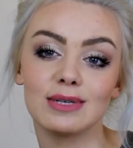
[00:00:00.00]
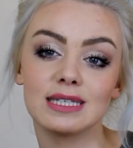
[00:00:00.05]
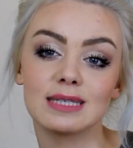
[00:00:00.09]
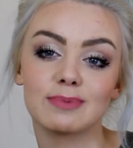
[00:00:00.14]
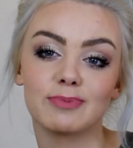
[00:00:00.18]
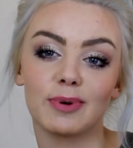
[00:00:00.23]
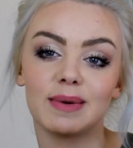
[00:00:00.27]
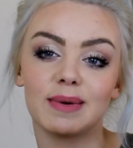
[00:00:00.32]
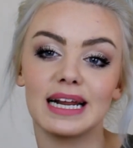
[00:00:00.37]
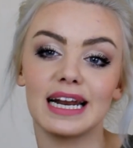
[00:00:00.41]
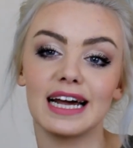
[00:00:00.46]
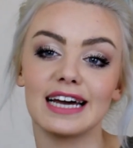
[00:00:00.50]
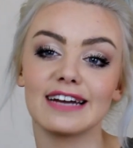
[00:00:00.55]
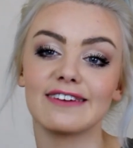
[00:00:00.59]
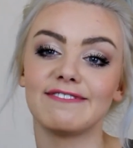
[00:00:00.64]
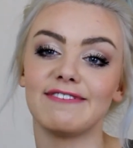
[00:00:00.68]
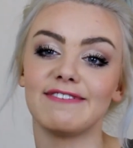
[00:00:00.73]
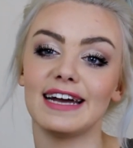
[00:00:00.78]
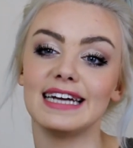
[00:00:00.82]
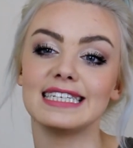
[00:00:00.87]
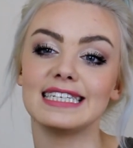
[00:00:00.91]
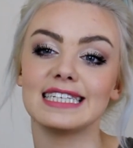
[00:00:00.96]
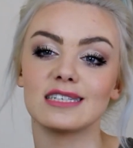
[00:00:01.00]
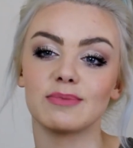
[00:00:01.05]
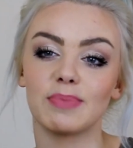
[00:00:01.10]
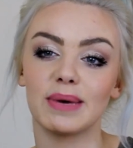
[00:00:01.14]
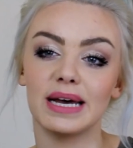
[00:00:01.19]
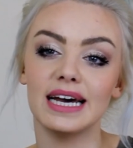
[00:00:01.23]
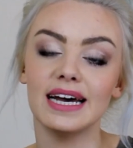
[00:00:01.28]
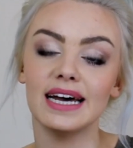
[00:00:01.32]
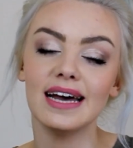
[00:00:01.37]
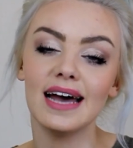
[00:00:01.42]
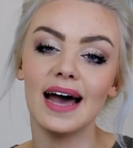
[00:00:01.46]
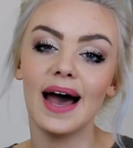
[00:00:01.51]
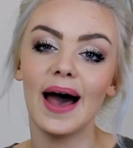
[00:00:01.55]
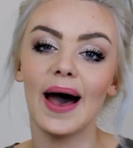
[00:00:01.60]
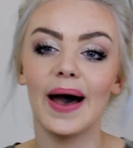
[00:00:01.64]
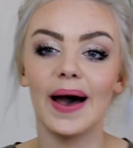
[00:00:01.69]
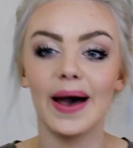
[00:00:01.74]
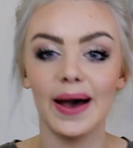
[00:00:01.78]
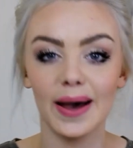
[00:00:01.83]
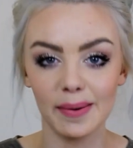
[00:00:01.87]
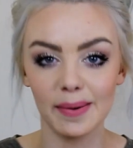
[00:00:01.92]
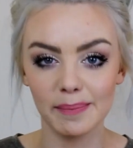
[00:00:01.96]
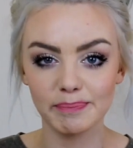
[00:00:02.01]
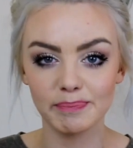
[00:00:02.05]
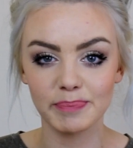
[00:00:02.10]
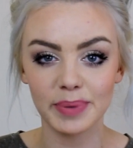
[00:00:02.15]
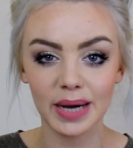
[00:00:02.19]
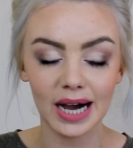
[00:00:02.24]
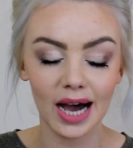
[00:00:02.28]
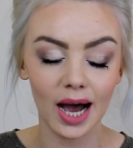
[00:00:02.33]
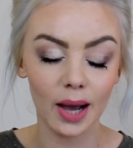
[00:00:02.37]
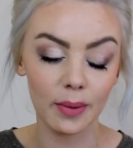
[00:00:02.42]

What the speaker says: It's probably like faded a bit, but